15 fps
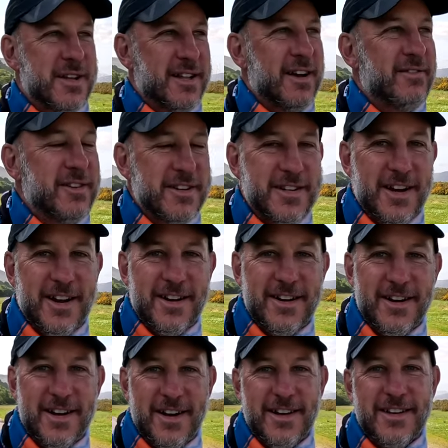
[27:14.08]
was a lovely day
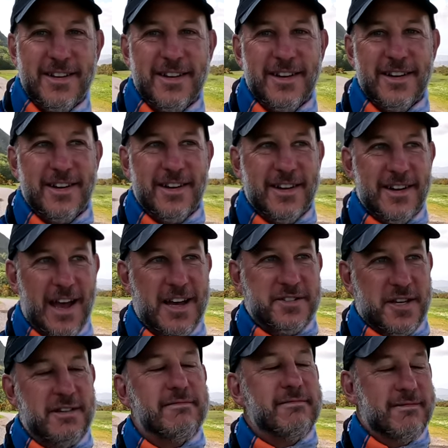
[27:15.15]
today, as
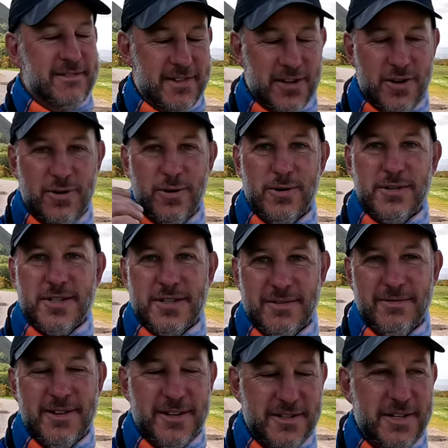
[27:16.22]
in the course,
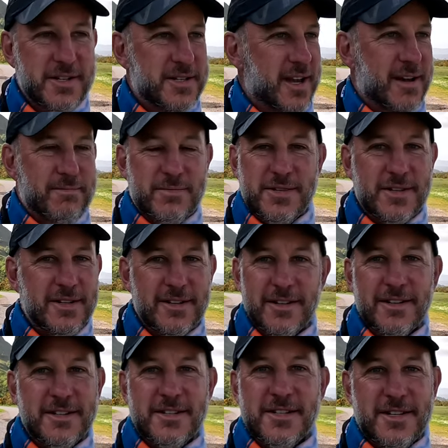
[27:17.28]
we're just
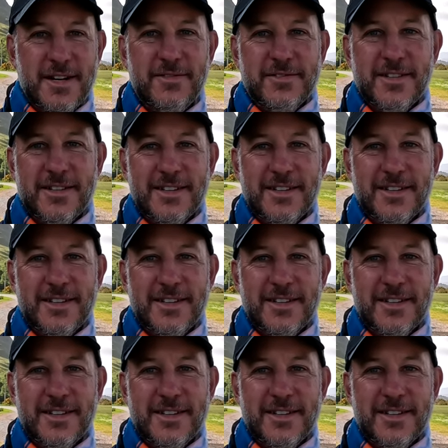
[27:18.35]
absolutely stuffed.